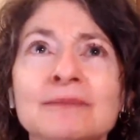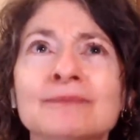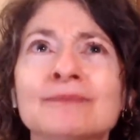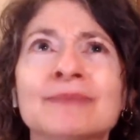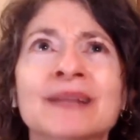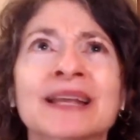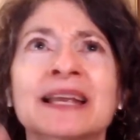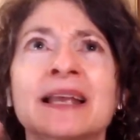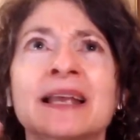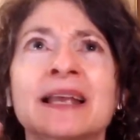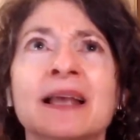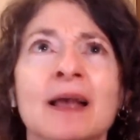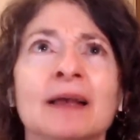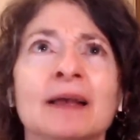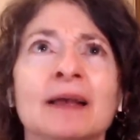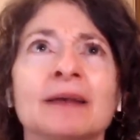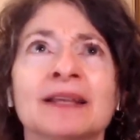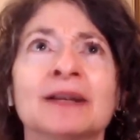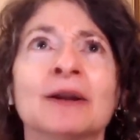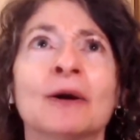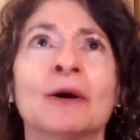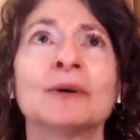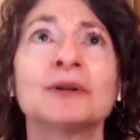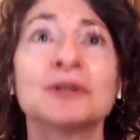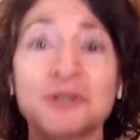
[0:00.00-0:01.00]
you like?
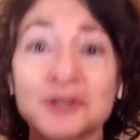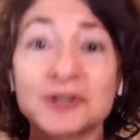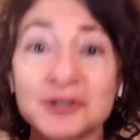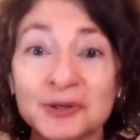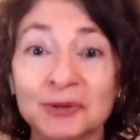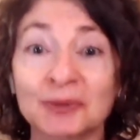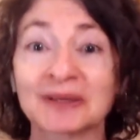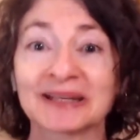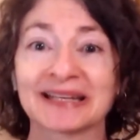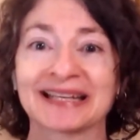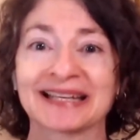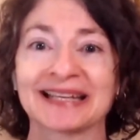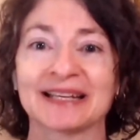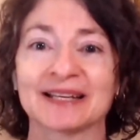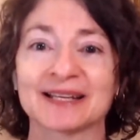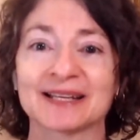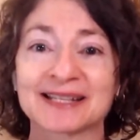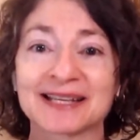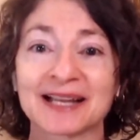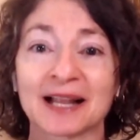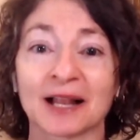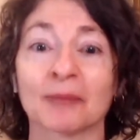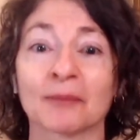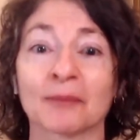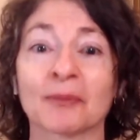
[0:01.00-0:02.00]
You know, certainly
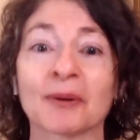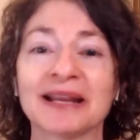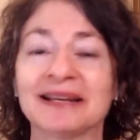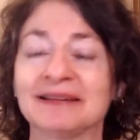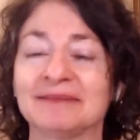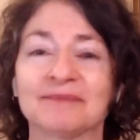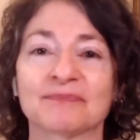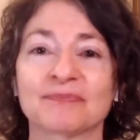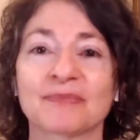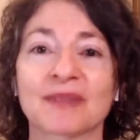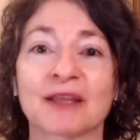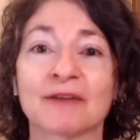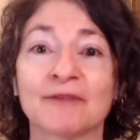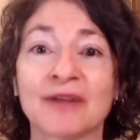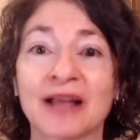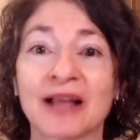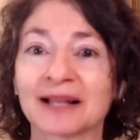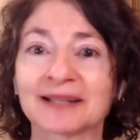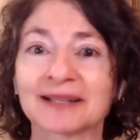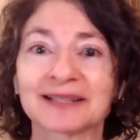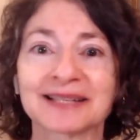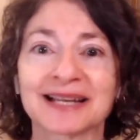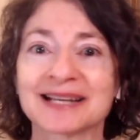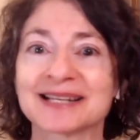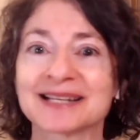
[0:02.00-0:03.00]
celebrate
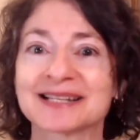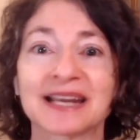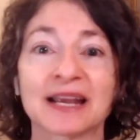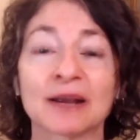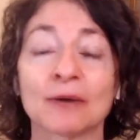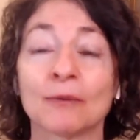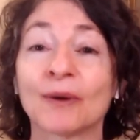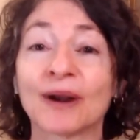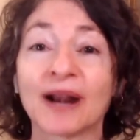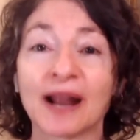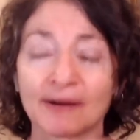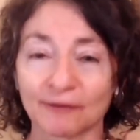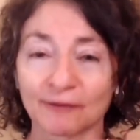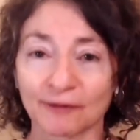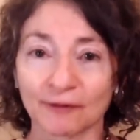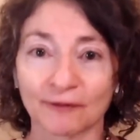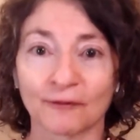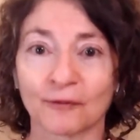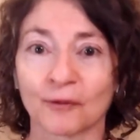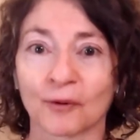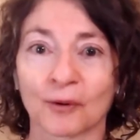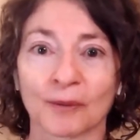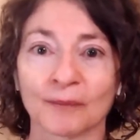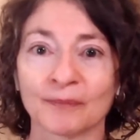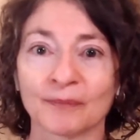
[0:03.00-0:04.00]
Valentine's Day in
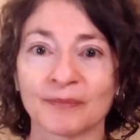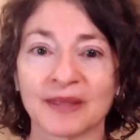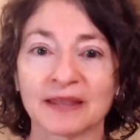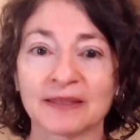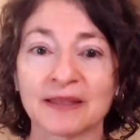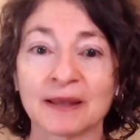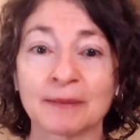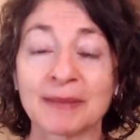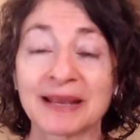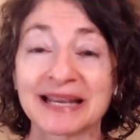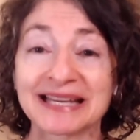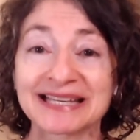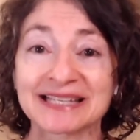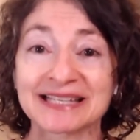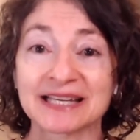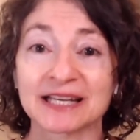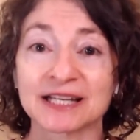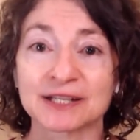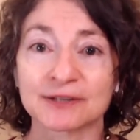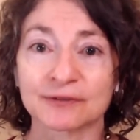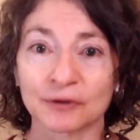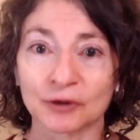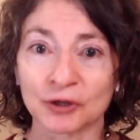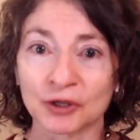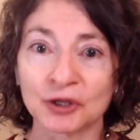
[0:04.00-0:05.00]
whatever form that makes
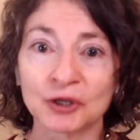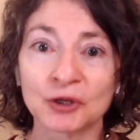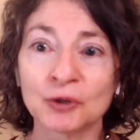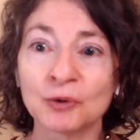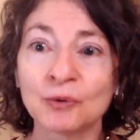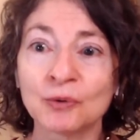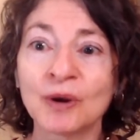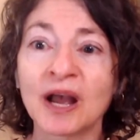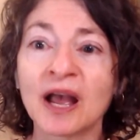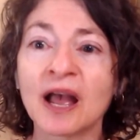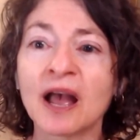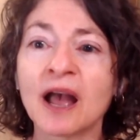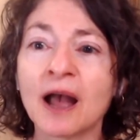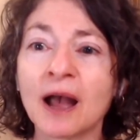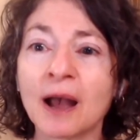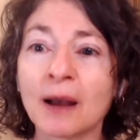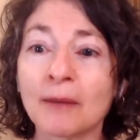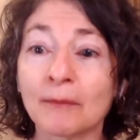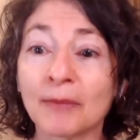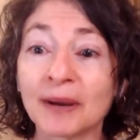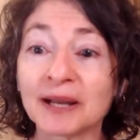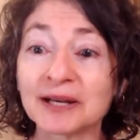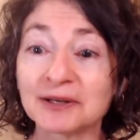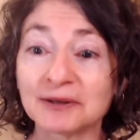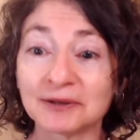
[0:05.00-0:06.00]
sense for you,
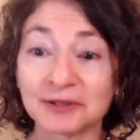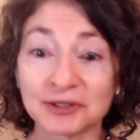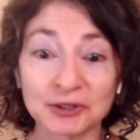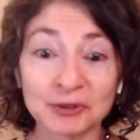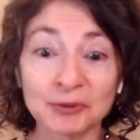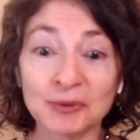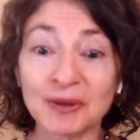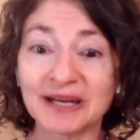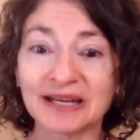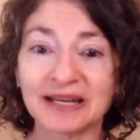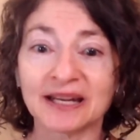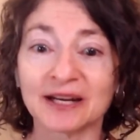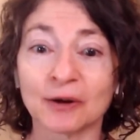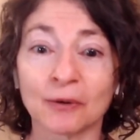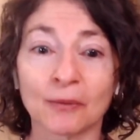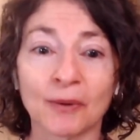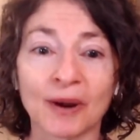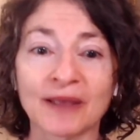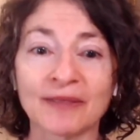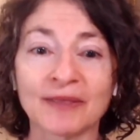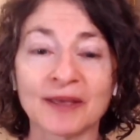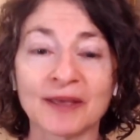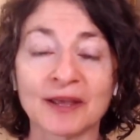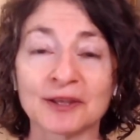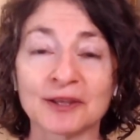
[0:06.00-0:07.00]
but do it in a
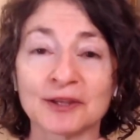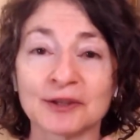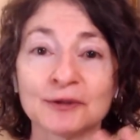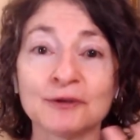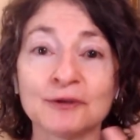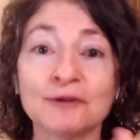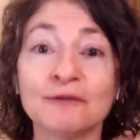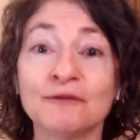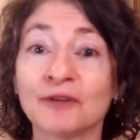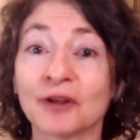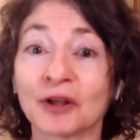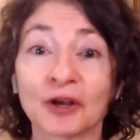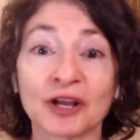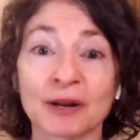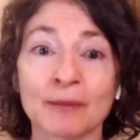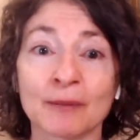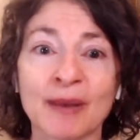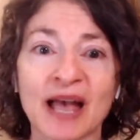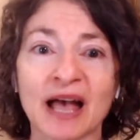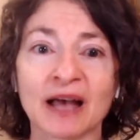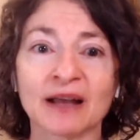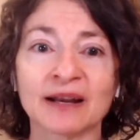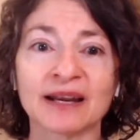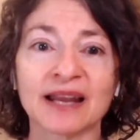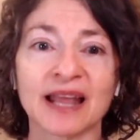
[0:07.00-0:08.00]
way that you feel good
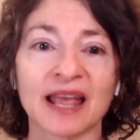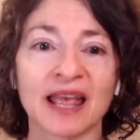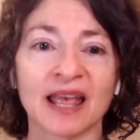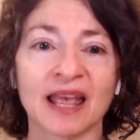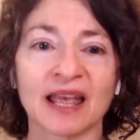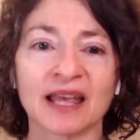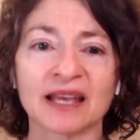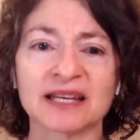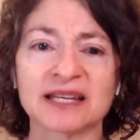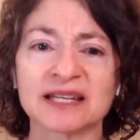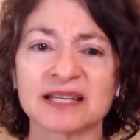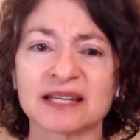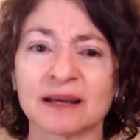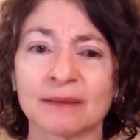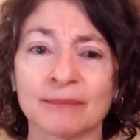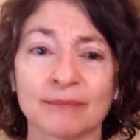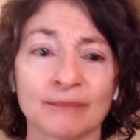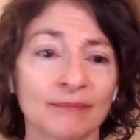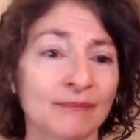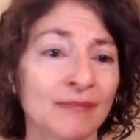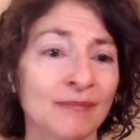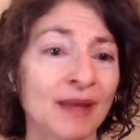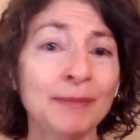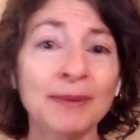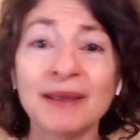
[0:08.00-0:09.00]
about, and um,
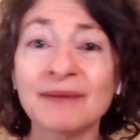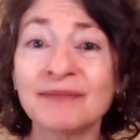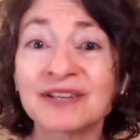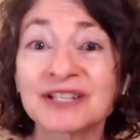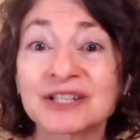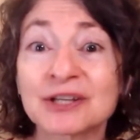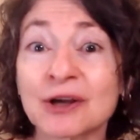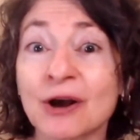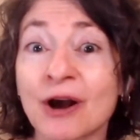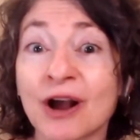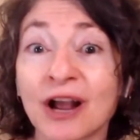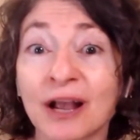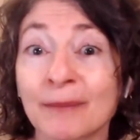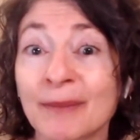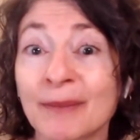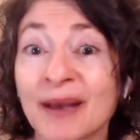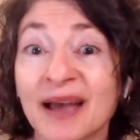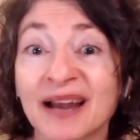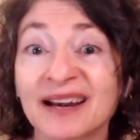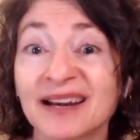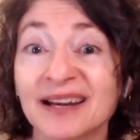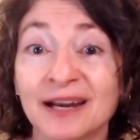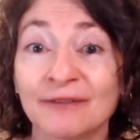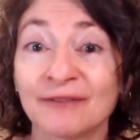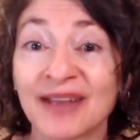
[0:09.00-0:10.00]
maybe even talk
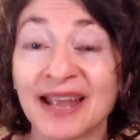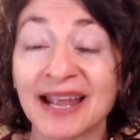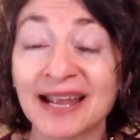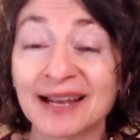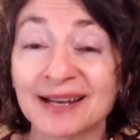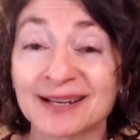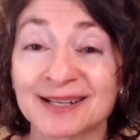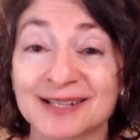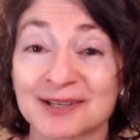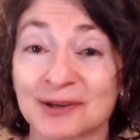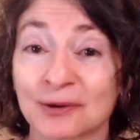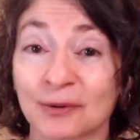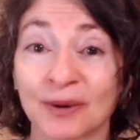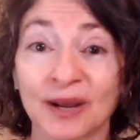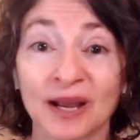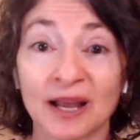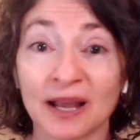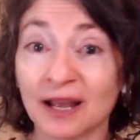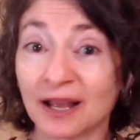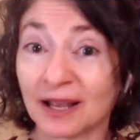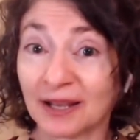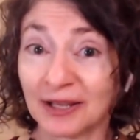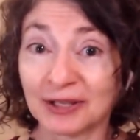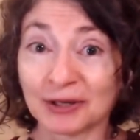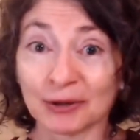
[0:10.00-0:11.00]
about it in advance so
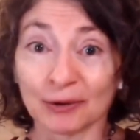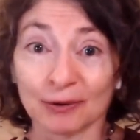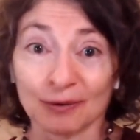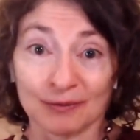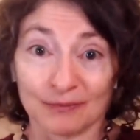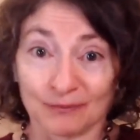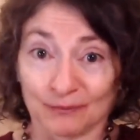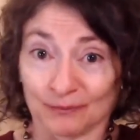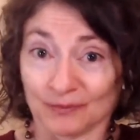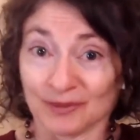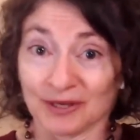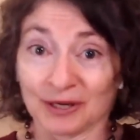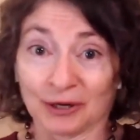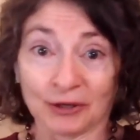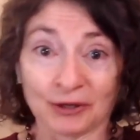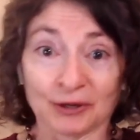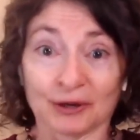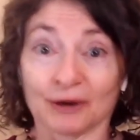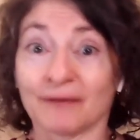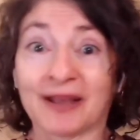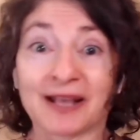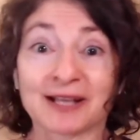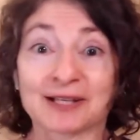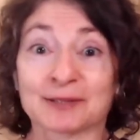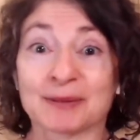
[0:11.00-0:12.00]
you don't, you know, you
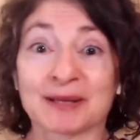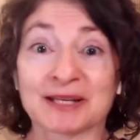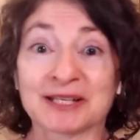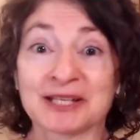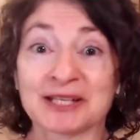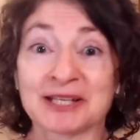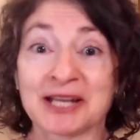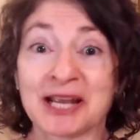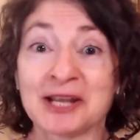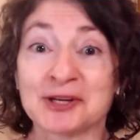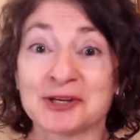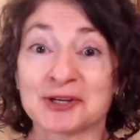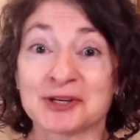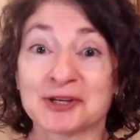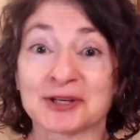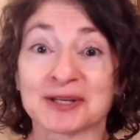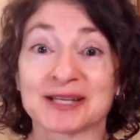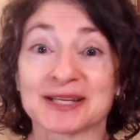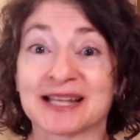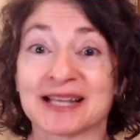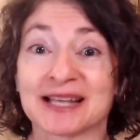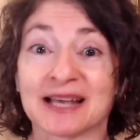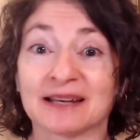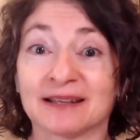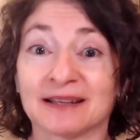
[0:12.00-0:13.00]
don't have
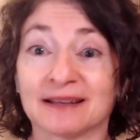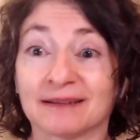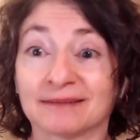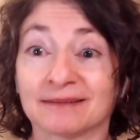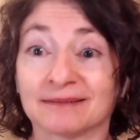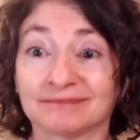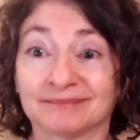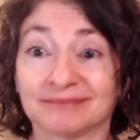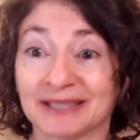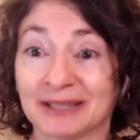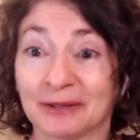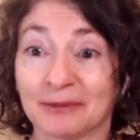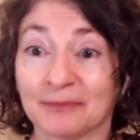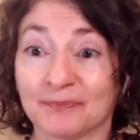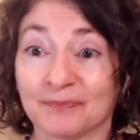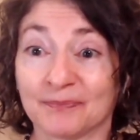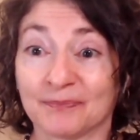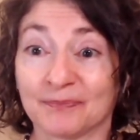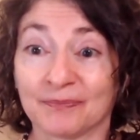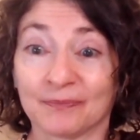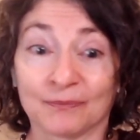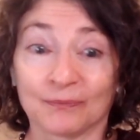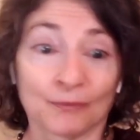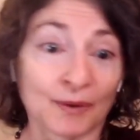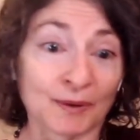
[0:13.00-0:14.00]
expectations that you know
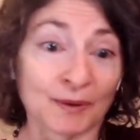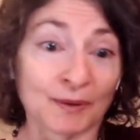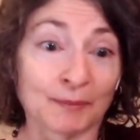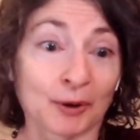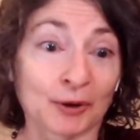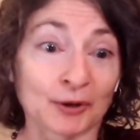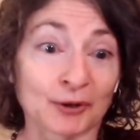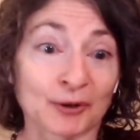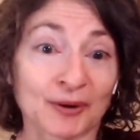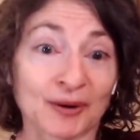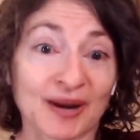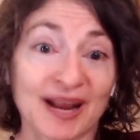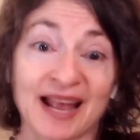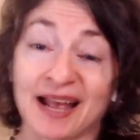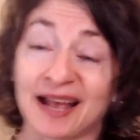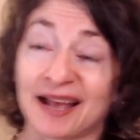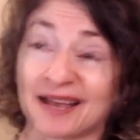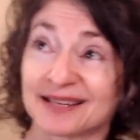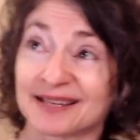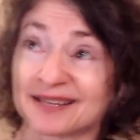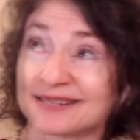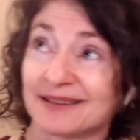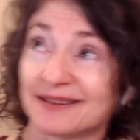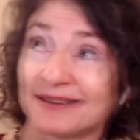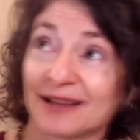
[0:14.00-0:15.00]
one partner
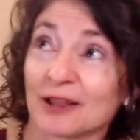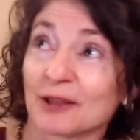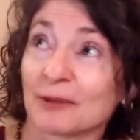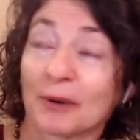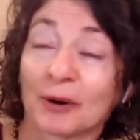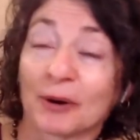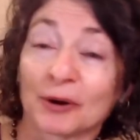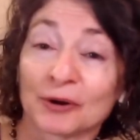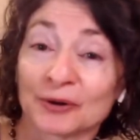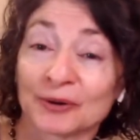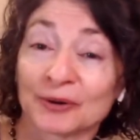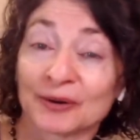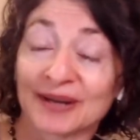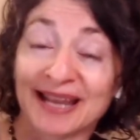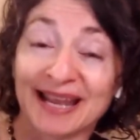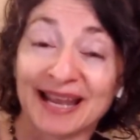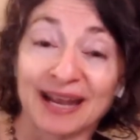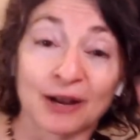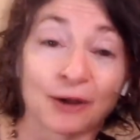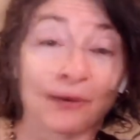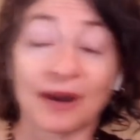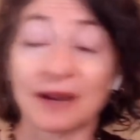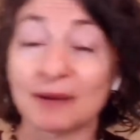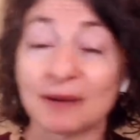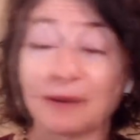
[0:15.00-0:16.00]
has and the other partner
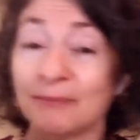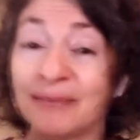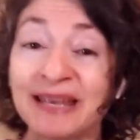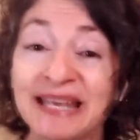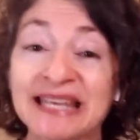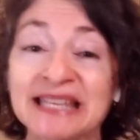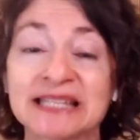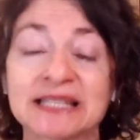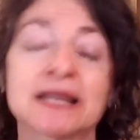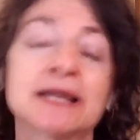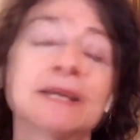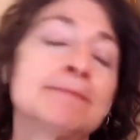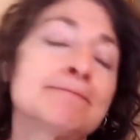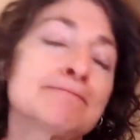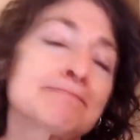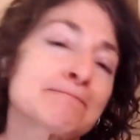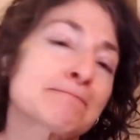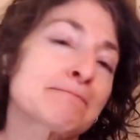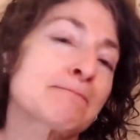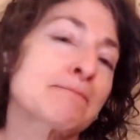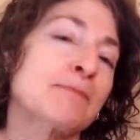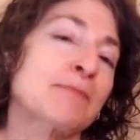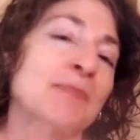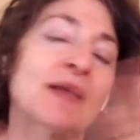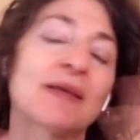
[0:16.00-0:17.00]
can't quite meet
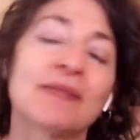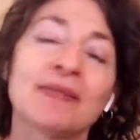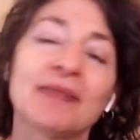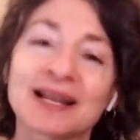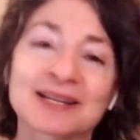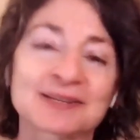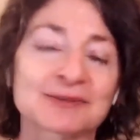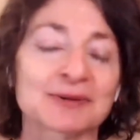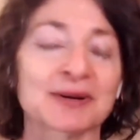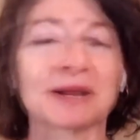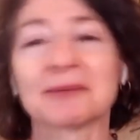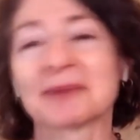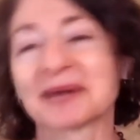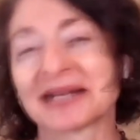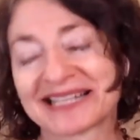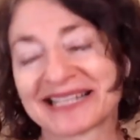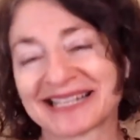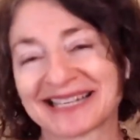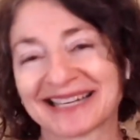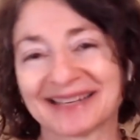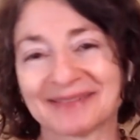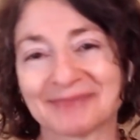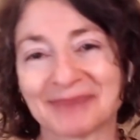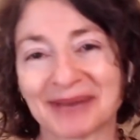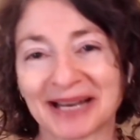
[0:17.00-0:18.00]
that's what I want to
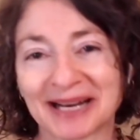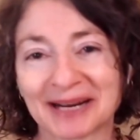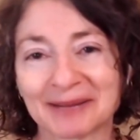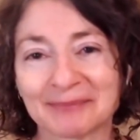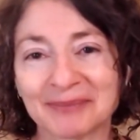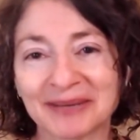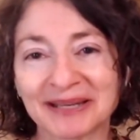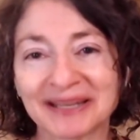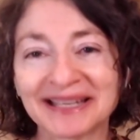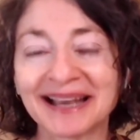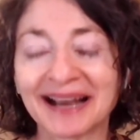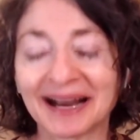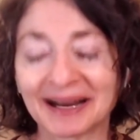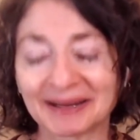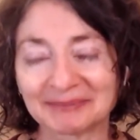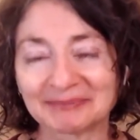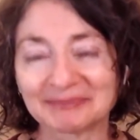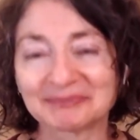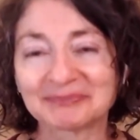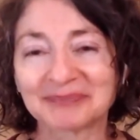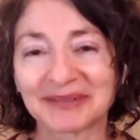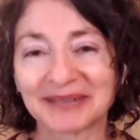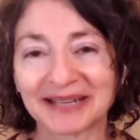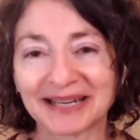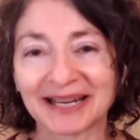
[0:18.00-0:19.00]
say about it. But yeah,
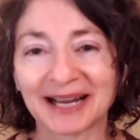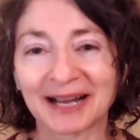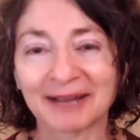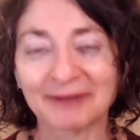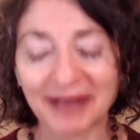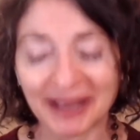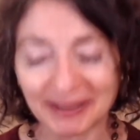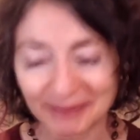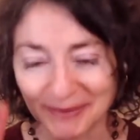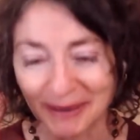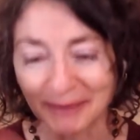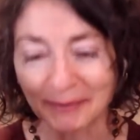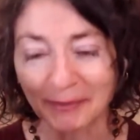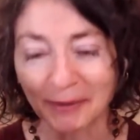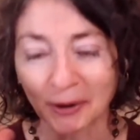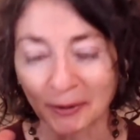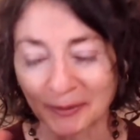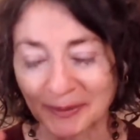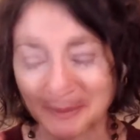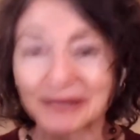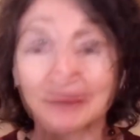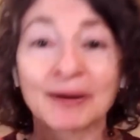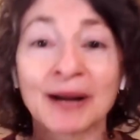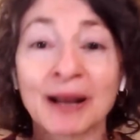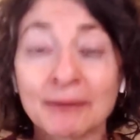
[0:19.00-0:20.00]
I, have had my
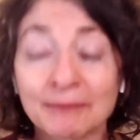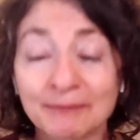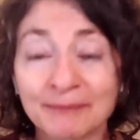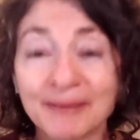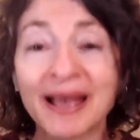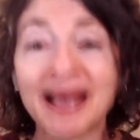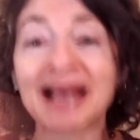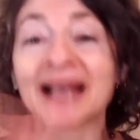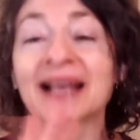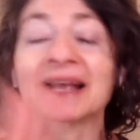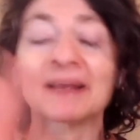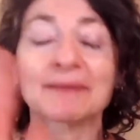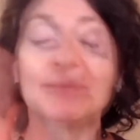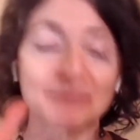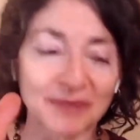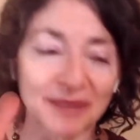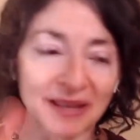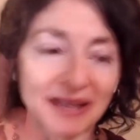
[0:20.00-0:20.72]
moments. When I back